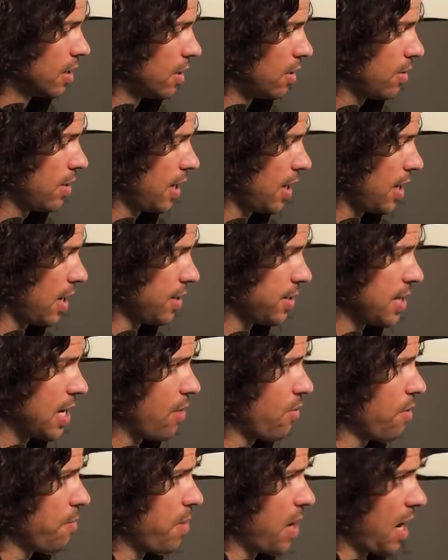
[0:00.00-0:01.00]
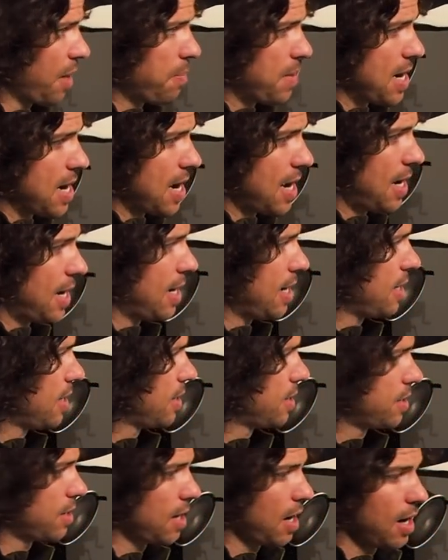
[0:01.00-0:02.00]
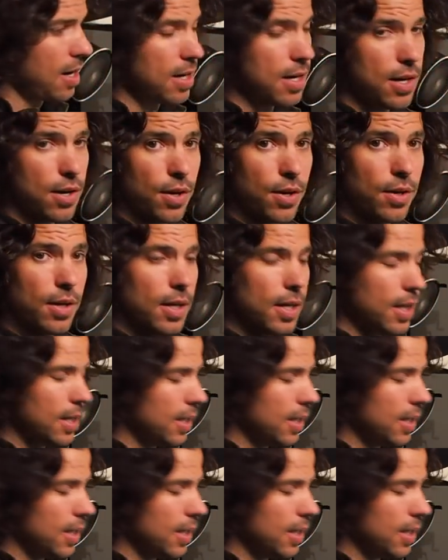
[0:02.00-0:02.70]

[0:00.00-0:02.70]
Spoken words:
Okay, guys, now we're back behind the set here,